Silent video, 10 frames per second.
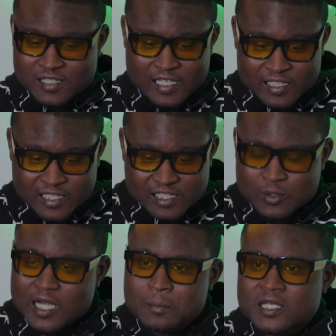like, that's
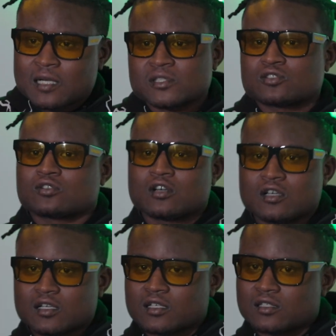why I be coming so
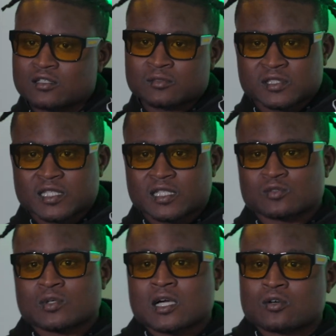hard. You know what I'm saying?
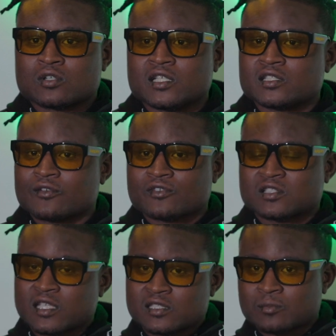Because when I go to these different
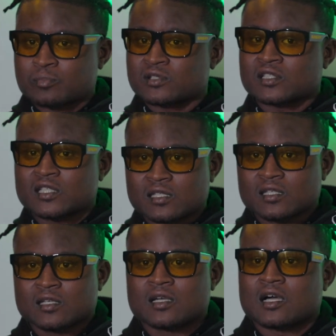states and present it,
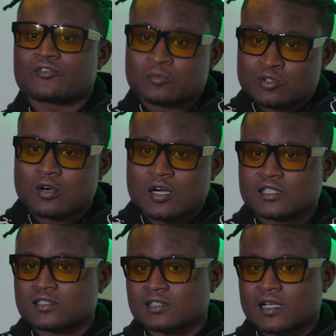I'm from New
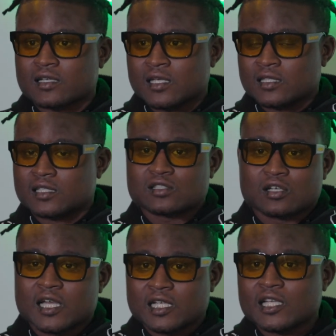Orleans. Like, this
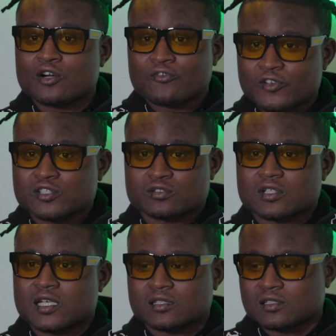the LA Official.
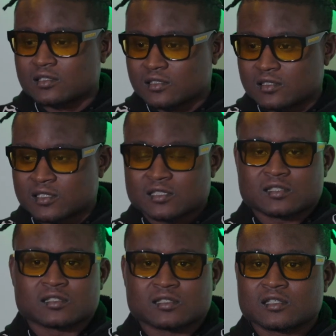Like, the
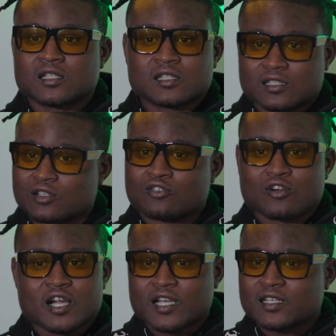
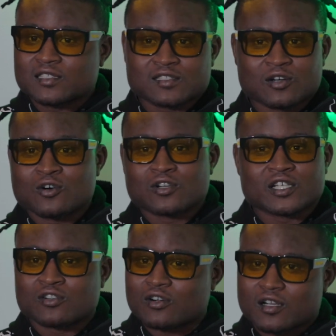grand, the holy
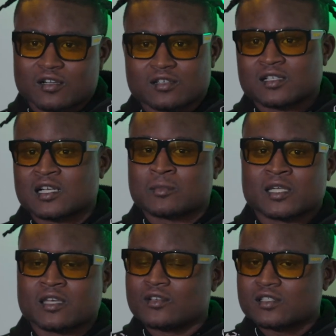grail, and I'm
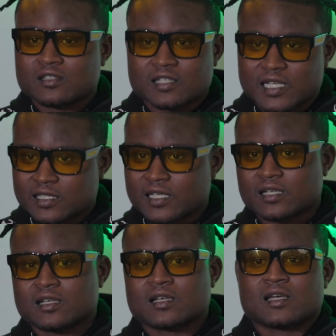gonna give it to you like
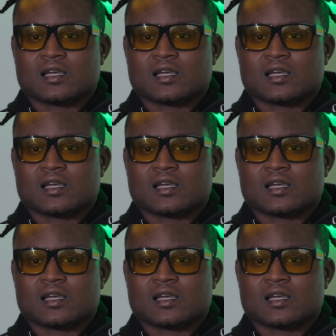that.